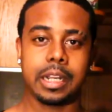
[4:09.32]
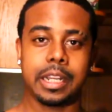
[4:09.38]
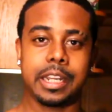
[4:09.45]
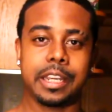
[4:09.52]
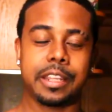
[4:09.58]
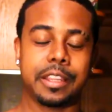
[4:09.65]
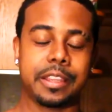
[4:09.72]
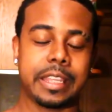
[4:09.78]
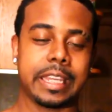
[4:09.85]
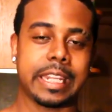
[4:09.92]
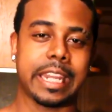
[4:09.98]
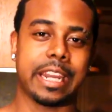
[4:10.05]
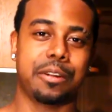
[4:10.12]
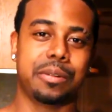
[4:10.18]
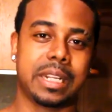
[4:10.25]
Another thing
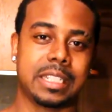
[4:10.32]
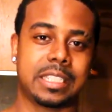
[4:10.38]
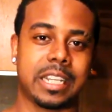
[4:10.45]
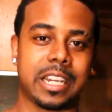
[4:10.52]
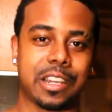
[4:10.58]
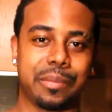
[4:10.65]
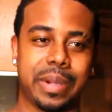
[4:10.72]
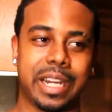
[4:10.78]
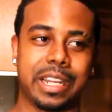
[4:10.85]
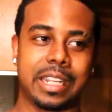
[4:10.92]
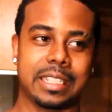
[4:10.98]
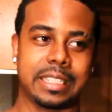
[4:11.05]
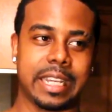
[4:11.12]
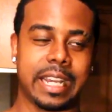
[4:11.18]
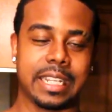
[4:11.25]
that I want to talk about
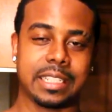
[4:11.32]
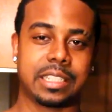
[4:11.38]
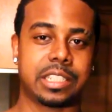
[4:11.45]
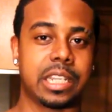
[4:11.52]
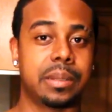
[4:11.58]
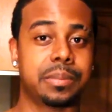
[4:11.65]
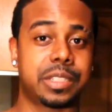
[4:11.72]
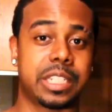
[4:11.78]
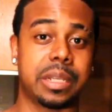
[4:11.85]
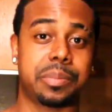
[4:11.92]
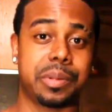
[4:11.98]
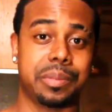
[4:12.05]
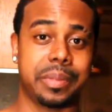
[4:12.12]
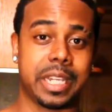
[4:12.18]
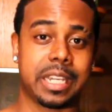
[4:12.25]
is that some
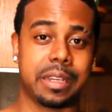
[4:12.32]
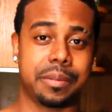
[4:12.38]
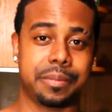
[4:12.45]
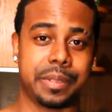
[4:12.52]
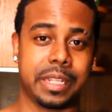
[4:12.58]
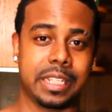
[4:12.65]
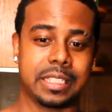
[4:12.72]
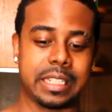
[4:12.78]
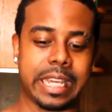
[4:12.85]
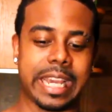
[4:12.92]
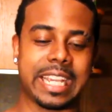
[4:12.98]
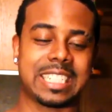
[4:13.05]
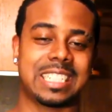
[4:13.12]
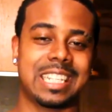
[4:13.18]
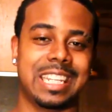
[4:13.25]
supplement companies
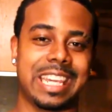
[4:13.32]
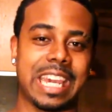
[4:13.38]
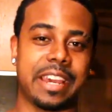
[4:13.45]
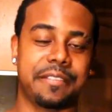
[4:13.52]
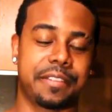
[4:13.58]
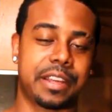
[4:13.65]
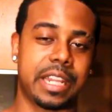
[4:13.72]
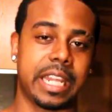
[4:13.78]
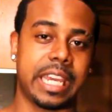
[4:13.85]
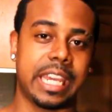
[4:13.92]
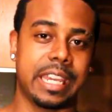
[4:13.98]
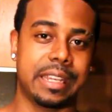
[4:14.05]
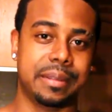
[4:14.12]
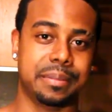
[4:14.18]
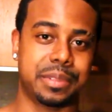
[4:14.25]
actually have
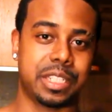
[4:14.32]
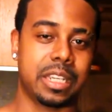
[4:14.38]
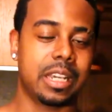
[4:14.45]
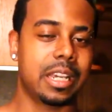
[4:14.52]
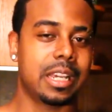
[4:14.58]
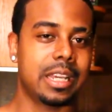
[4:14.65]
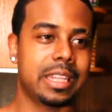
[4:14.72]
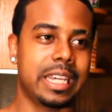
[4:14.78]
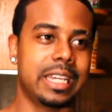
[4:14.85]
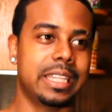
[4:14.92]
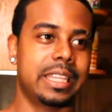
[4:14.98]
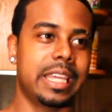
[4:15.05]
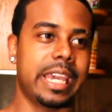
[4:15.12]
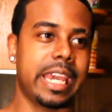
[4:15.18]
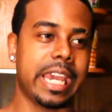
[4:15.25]
claims
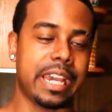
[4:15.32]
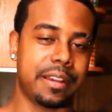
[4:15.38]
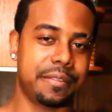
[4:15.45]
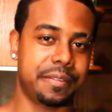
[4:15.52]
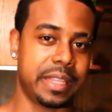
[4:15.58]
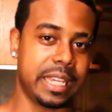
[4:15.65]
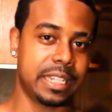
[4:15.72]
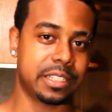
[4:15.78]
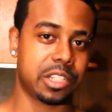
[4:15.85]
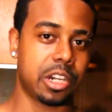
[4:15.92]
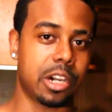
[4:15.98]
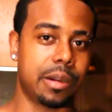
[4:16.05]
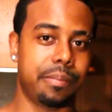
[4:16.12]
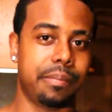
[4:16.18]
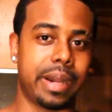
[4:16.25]
that they have things
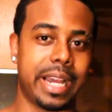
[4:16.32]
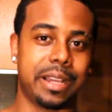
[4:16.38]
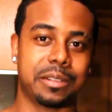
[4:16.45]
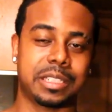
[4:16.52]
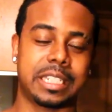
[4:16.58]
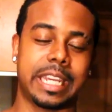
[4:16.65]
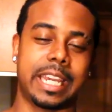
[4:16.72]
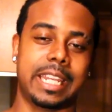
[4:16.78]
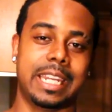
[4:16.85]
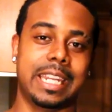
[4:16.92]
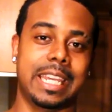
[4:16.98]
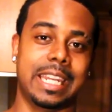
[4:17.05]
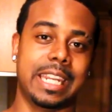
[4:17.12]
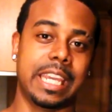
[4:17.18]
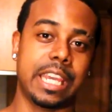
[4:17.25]
called myostatin
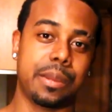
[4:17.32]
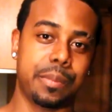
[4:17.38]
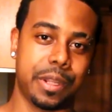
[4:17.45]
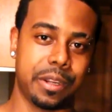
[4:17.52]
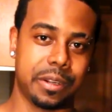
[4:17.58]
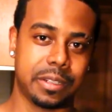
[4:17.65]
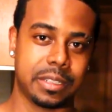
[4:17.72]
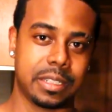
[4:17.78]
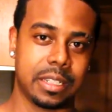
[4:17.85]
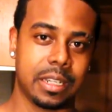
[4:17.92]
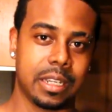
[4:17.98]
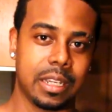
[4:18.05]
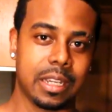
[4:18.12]
inhibitors.